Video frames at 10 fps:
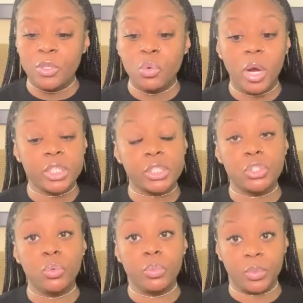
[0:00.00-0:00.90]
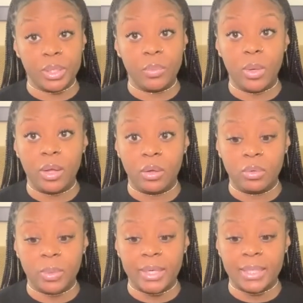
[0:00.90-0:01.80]
of you are just doing really well
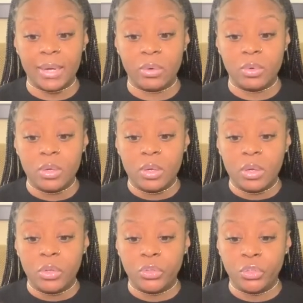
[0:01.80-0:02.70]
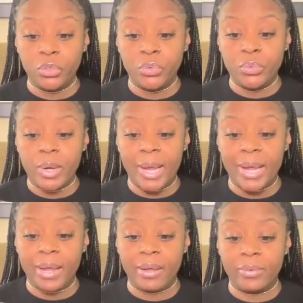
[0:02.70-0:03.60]
right now. You
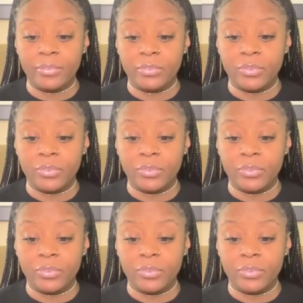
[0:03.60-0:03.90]
have